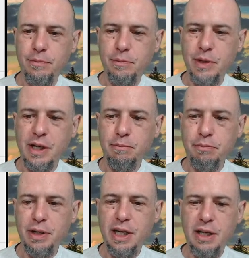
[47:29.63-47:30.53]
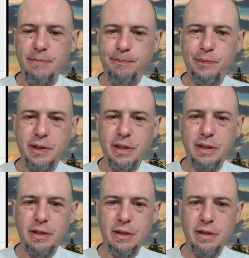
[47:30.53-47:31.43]
we can pretty
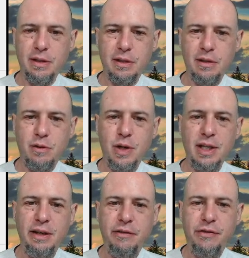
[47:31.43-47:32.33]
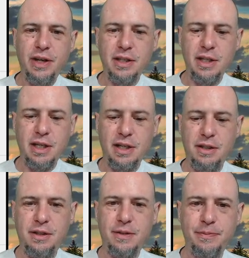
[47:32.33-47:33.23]
quickly fix this